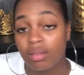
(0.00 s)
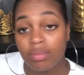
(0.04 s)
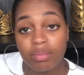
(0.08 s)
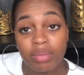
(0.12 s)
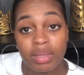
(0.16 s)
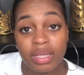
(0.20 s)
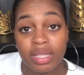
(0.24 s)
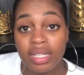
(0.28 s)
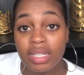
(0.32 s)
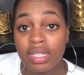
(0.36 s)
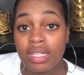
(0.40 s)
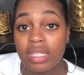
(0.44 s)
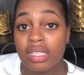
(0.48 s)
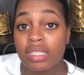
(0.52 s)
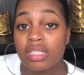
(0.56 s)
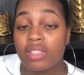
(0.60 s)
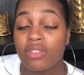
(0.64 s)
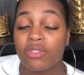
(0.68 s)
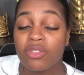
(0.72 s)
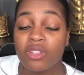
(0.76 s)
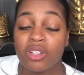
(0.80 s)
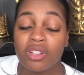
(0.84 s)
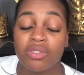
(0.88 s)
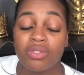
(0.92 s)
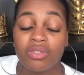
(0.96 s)
please
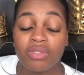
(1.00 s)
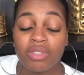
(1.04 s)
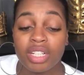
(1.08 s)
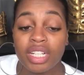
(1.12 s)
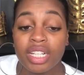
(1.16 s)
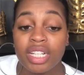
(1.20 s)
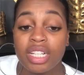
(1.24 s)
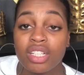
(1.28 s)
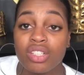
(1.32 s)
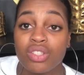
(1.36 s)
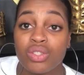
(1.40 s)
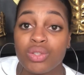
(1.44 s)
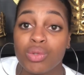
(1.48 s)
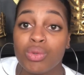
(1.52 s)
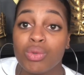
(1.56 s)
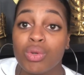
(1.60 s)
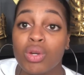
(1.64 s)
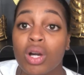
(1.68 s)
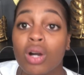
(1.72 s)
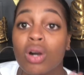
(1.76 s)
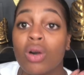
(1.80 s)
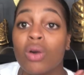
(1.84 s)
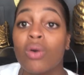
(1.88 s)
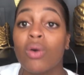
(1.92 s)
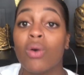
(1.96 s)
feel free to
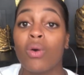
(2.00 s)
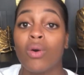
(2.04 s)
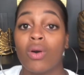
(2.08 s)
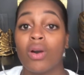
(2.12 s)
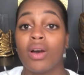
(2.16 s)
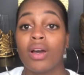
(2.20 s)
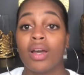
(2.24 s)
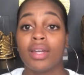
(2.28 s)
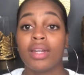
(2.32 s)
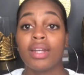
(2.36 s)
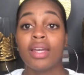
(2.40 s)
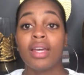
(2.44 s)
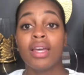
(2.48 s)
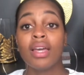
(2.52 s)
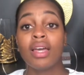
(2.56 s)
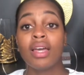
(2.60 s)
go on